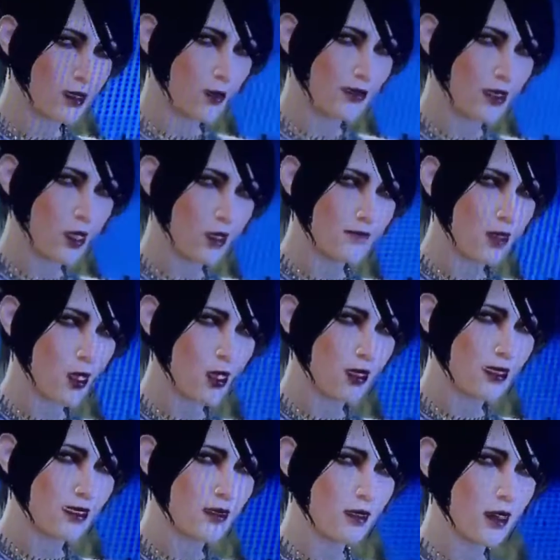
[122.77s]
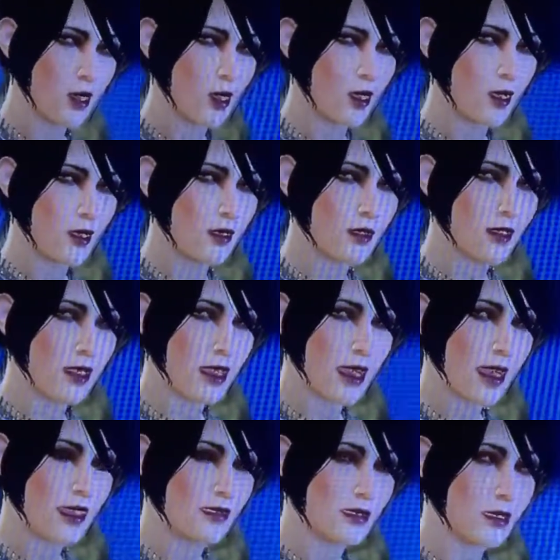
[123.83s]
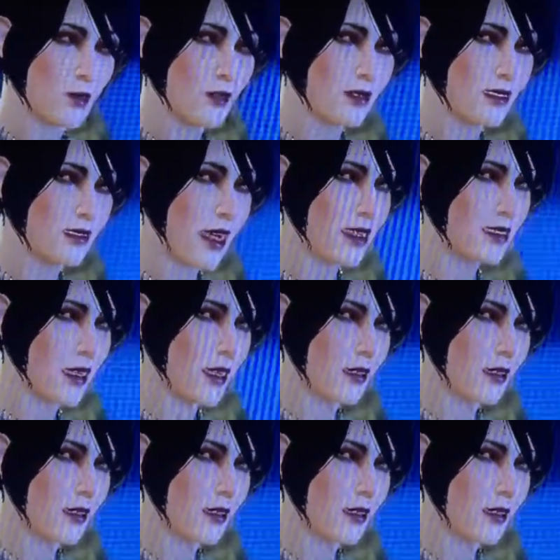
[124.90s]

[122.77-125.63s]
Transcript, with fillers: use of or ignore as you desire.